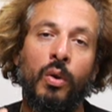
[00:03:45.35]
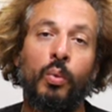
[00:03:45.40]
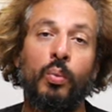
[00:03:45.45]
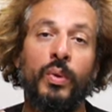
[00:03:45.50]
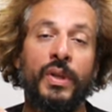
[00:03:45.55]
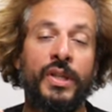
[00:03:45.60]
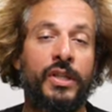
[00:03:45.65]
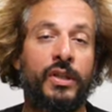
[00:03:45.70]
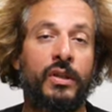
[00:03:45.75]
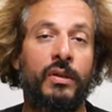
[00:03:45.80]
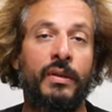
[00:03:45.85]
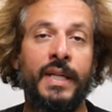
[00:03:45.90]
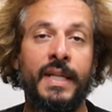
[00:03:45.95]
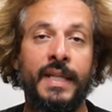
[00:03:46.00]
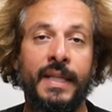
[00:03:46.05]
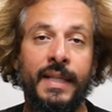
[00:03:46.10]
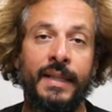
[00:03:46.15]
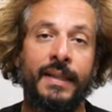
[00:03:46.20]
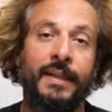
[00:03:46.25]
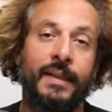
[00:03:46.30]
the
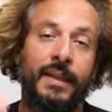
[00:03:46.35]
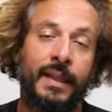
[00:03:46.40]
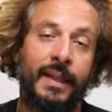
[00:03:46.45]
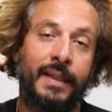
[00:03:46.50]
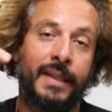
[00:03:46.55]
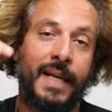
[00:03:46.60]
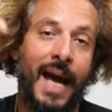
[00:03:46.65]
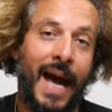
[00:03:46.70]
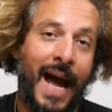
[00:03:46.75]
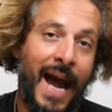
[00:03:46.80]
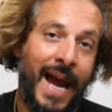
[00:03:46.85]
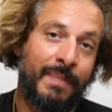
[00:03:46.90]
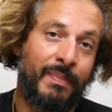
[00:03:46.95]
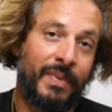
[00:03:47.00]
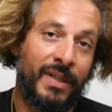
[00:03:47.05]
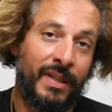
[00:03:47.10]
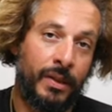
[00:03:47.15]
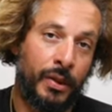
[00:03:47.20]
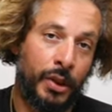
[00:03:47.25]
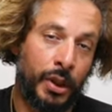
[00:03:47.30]
windscreen is in its high
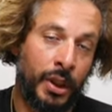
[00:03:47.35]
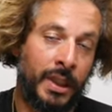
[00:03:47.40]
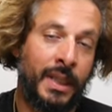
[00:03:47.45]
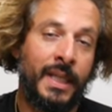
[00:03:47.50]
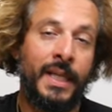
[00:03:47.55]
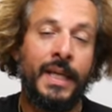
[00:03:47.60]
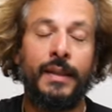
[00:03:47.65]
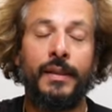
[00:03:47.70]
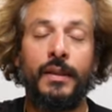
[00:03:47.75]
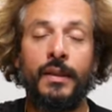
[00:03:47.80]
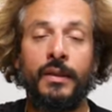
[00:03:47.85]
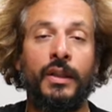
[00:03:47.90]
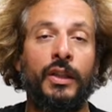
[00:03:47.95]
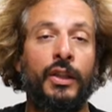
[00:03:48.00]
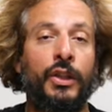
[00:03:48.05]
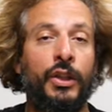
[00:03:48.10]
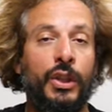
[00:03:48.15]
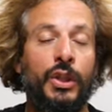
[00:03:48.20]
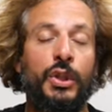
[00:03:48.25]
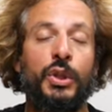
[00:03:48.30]
position. Does a
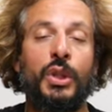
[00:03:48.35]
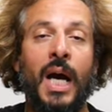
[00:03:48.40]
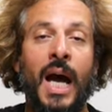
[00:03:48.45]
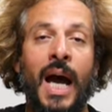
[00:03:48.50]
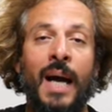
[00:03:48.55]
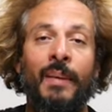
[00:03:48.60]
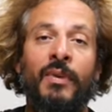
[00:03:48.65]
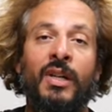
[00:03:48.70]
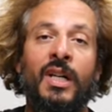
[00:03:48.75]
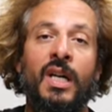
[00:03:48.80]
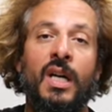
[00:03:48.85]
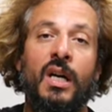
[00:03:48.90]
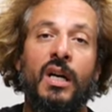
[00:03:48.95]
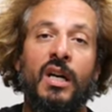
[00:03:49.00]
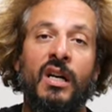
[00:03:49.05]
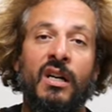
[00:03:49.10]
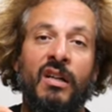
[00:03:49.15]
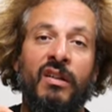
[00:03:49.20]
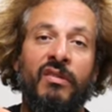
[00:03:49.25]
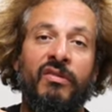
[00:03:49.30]
good job
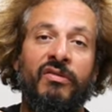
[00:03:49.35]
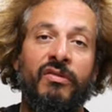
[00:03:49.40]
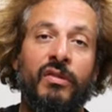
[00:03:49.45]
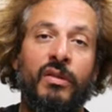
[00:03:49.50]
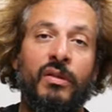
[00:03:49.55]
of